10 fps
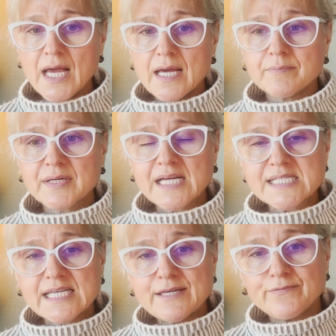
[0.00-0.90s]
Because
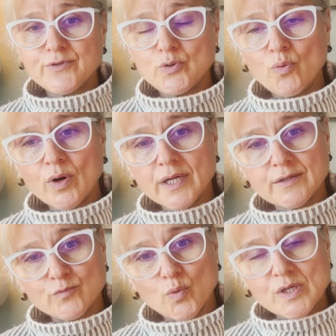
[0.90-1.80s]
if your
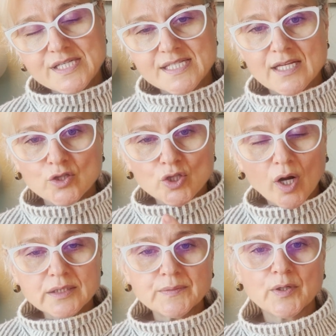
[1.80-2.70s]
invoices are
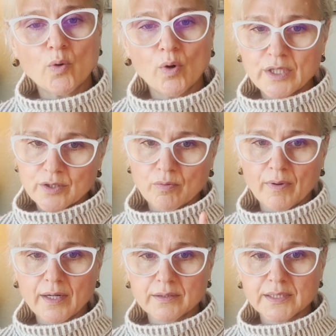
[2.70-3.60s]
not recorded
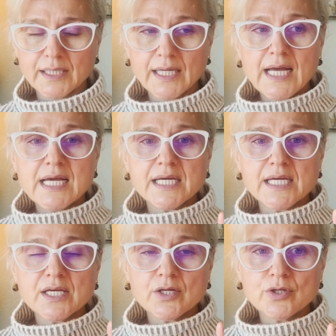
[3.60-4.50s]
correctly,
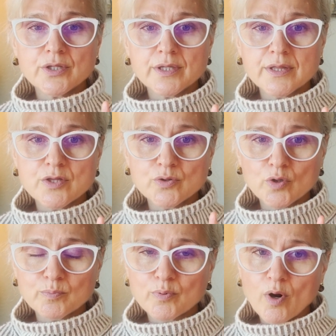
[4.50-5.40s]
the
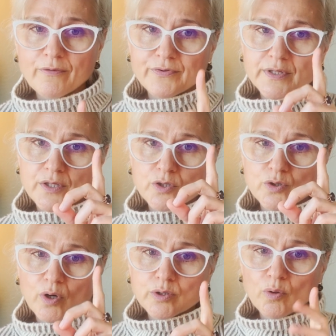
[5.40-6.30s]
nonprofit,
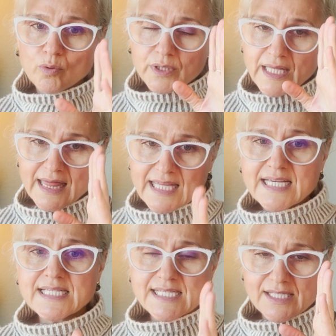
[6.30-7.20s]
not only
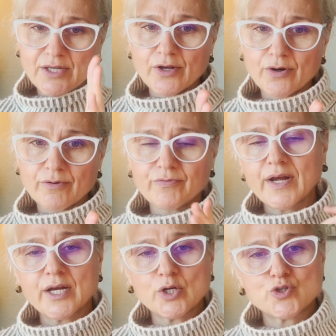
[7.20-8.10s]
this year
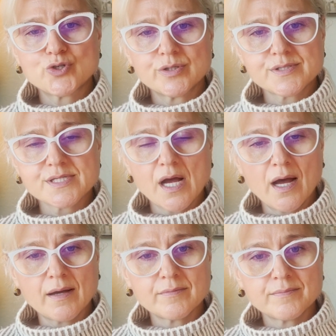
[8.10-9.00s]
financials
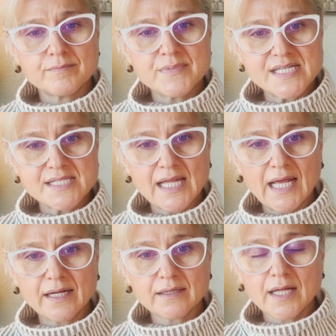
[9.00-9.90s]
are
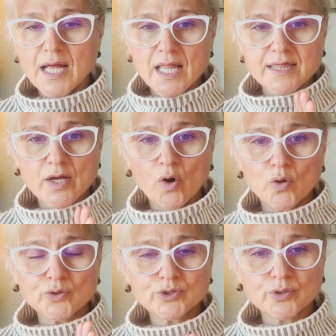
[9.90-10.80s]
misstated, they
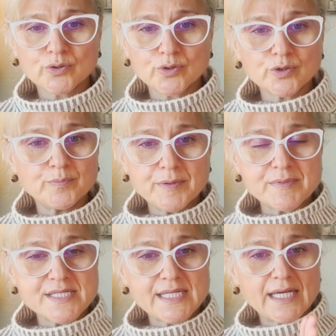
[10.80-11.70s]
also could be
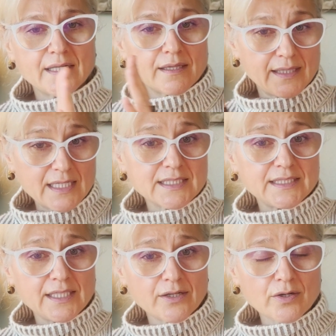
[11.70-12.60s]
misstated next
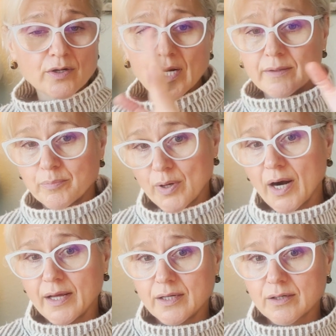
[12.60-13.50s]
year and
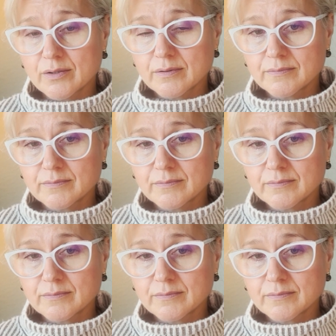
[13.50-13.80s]
prior year.